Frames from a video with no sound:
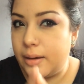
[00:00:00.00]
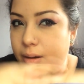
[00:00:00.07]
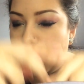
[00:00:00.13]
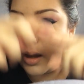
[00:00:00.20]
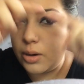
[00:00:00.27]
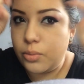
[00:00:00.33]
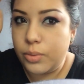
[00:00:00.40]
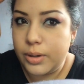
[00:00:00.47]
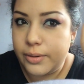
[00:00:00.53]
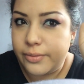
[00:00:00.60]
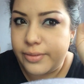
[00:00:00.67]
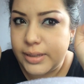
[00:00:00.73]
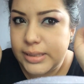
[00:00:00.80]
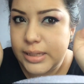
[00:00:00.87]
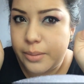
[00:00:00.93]
I kind of want to
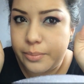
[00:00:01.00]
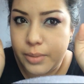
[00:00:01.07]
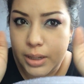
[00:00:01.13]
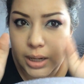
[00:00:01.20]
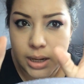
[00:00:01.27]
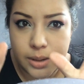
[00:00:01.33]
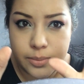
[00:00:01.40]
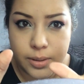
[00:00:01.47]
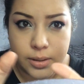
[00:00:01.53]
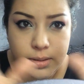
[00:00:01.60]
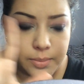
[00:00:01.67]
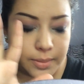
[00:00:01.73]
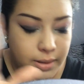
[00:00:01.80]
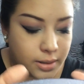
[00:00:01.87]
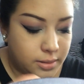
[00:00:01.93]
fix up my
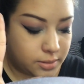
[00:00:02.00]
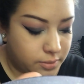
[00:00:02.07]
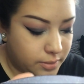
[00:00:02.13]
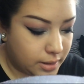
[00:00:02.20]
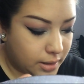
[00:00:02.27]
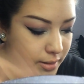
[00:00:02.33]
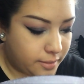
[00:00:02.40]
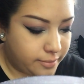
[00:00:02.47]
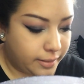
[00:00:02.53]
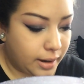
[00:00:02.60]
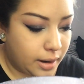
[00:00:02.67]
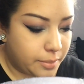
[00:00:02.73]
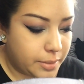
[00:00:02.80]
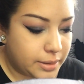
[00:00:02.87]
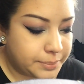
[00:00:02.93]
eyebrows, but I'll do that off
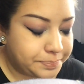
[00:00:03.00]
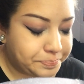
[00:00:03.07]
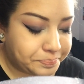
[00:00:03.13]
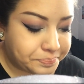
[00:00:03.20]
camera.